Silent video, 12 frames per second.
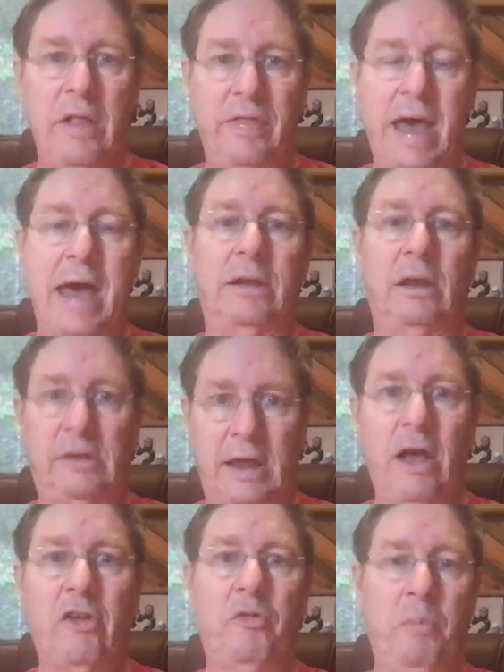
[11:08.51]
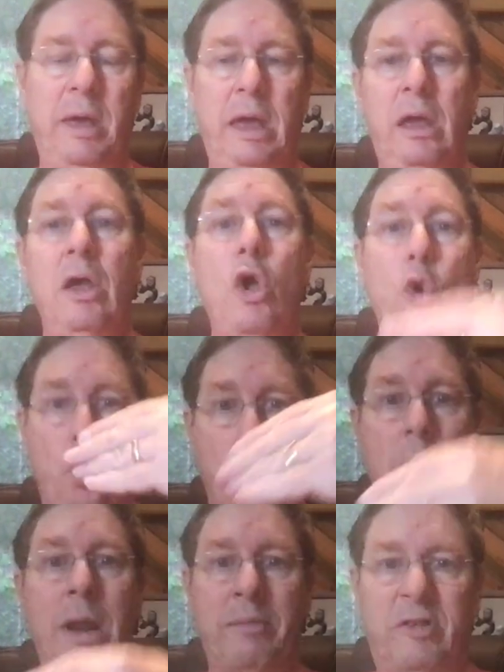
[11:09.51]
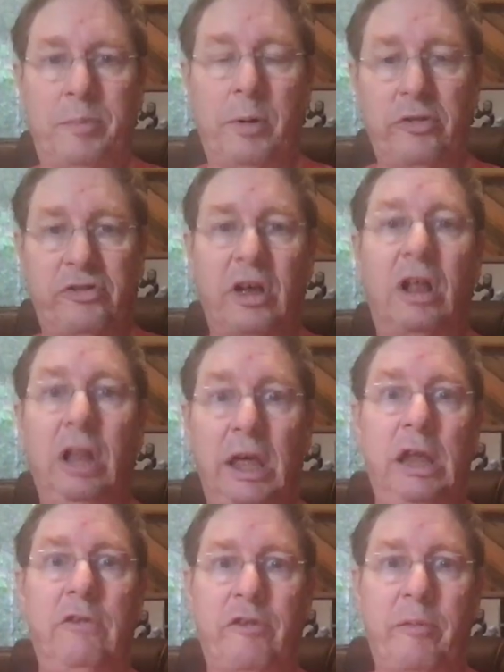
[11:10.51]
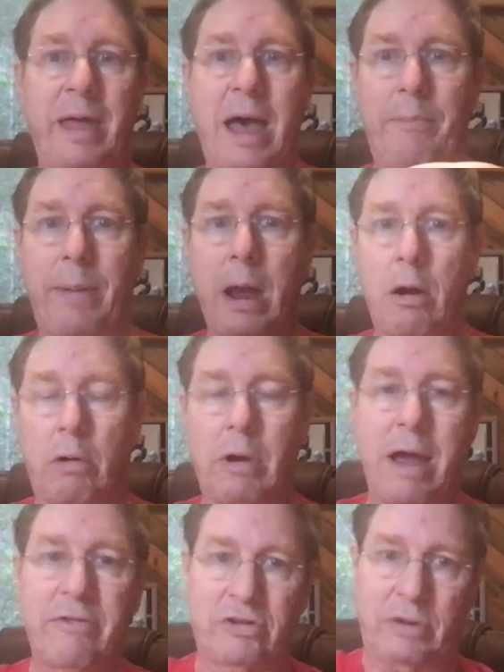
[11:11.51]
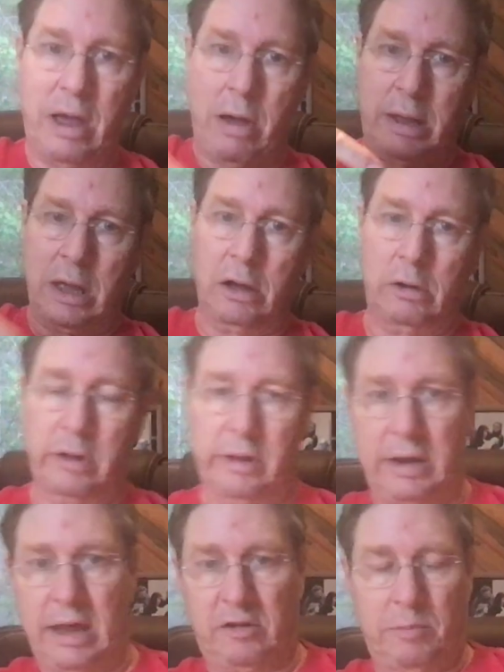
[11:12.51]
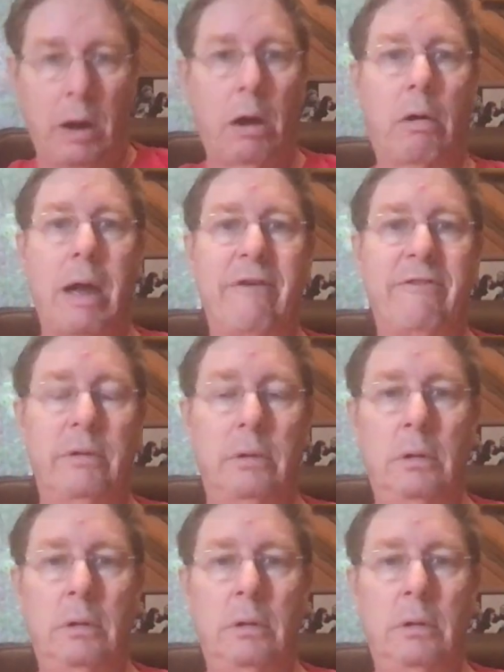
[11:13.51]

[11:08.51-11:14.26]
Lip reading: that tells me what I'm supposed to glean from that paragraph, so now I can go to the next paragraph.